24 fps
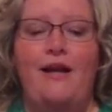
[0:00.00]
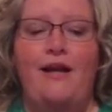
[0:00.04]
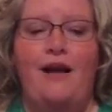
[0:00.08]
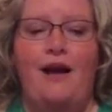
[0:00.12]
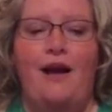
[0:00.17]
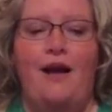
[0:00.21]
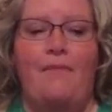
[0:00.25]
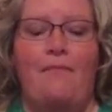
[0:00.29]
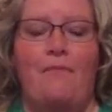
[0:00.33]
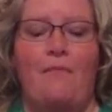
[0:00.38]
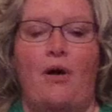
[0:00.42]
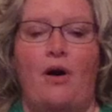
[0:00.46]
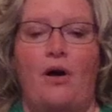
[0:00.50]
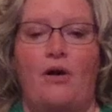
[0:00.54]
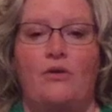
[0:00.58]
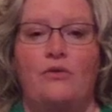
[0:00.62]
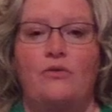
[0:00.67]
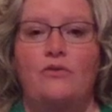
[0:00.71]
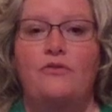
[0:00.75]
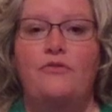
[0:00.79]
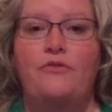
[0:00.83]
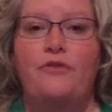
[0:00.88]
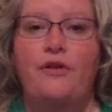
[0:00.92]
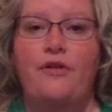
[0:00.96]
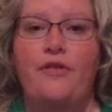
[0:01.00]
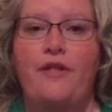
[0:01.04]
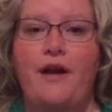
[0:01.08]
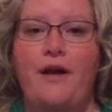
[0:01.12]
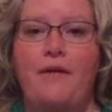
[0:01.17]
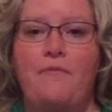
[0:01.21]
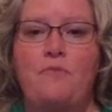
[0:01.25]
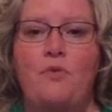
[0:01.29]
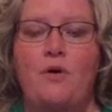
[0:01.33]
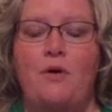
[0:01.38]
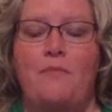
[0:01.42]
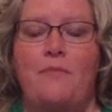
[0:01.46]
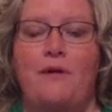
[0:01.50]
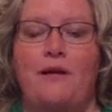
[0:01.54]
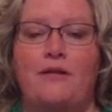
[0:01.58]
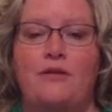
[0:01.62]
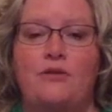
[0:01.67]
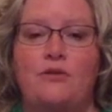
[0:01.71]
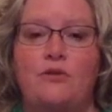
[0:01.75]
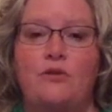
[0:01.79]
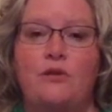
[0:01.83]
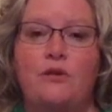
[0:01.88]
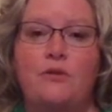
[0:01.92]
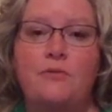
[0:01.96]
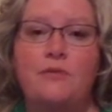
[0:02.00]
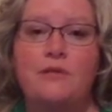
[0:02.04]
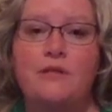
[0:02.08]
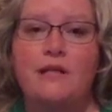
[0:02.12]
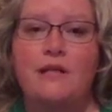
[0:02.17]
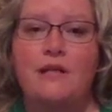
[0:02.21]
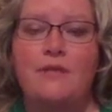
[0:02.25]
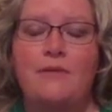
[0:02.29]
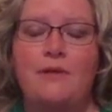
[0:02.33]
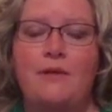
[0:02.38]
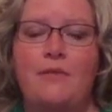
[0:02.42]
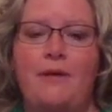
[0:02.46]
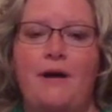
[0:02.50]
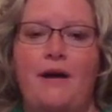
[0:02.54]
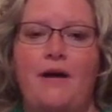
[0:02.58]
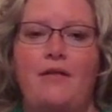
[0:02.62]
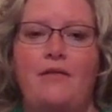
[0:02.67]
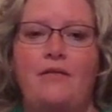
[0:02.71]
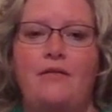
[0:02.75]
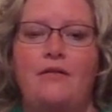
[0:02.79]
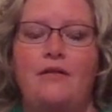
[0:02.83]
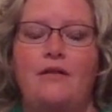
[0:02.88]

I modeled for them what my story was going to be about.